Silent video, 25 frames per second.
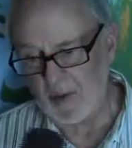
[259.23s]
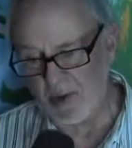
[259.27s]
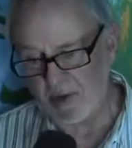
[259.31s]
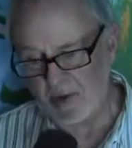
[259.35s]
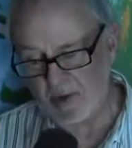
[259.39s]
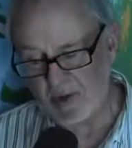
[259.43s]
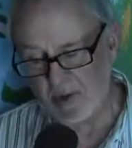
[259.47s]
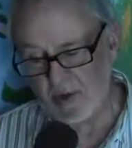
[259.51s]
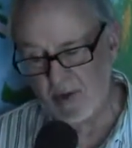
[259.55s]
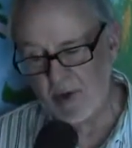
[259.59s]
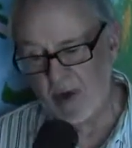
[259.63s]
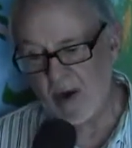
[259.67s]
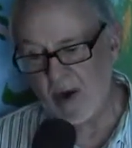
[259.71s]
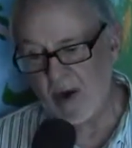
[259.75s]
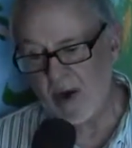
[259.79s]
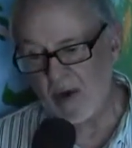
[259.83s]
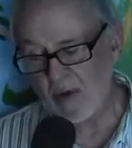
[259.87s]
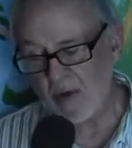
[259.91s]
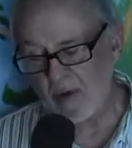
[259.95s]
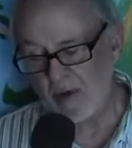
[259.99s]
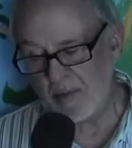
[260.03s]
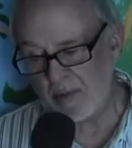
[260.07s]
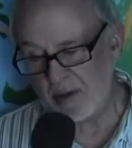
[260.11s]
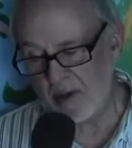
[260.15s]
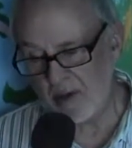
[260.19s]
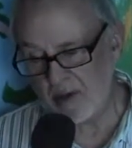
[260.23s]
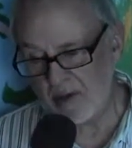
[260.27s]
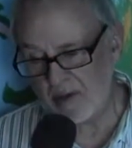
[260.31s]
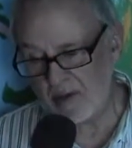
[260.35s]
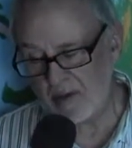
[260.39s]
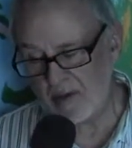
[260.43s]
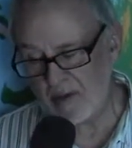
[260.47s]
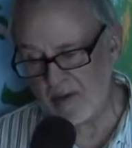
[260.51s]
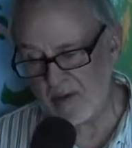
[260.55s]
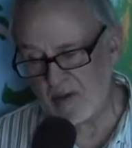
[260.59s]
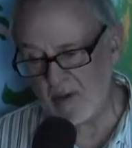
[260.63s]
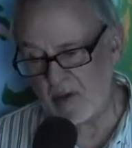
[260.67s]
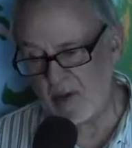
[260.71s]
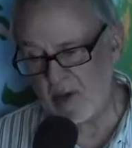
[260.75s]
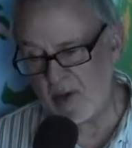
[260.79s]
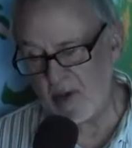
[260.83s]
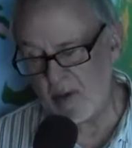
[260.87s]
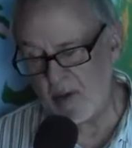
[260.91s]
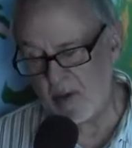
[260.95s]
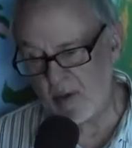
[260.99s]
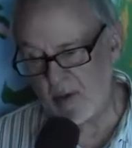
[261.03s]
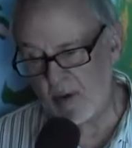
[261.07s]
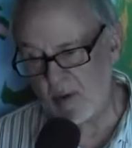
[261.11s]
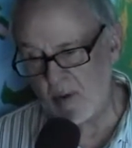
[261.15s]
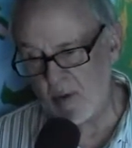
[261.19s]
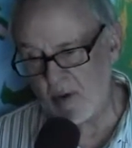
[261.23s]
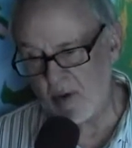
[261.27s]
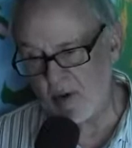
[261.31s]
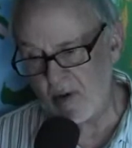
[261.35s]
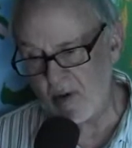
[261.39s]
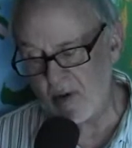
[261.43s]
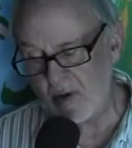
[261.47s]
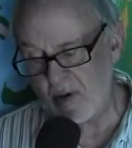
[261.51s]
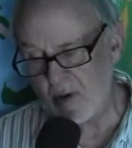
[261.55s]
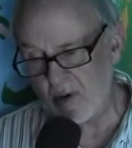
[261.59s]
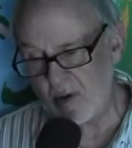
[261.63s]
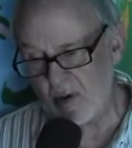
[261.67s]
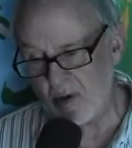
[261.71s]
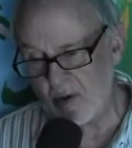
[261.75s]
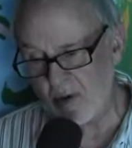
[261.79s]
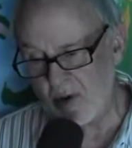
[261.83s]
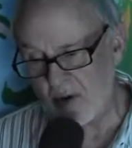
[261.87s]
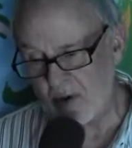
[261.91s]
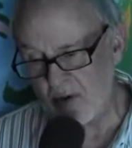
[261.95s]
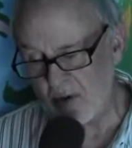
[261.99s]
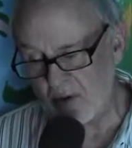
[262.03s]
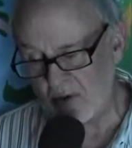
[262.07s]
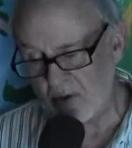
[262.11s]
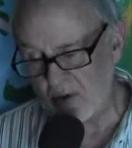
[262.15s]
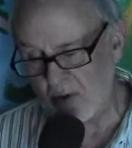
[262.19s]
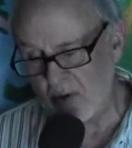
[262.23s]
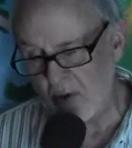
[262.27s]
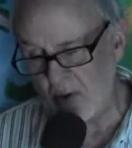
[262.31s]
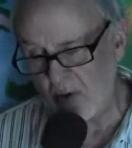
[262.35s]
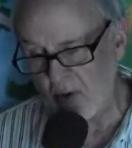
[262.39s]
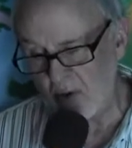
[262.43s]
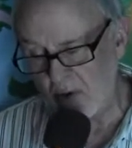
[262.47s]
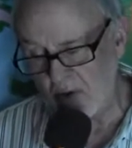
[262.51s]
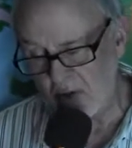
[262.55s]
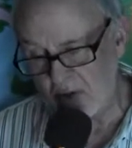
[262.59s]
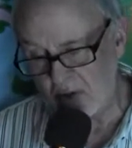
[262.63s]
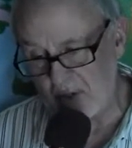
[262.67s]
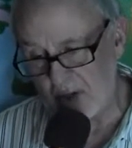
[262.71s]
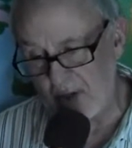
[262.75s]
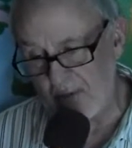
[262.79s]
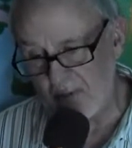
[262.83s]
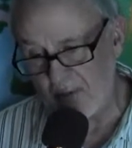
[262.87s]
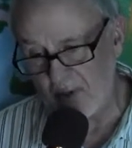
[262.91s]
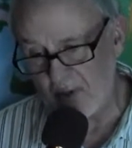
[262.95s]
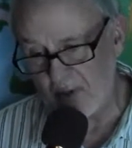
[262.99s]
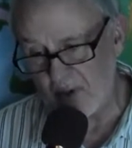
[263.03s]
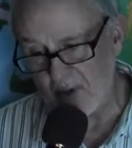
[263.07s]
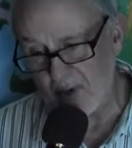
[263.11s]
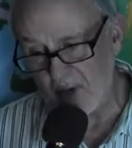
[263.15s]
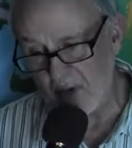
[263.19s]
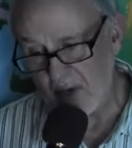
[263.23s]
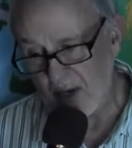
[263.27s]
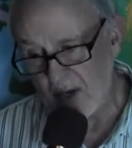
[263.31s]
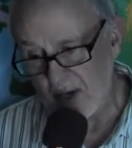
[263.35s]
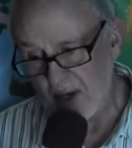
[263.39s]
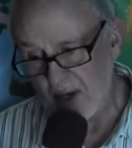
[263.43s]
We sure are. We've been in the studio. We were in New York in the studio in December,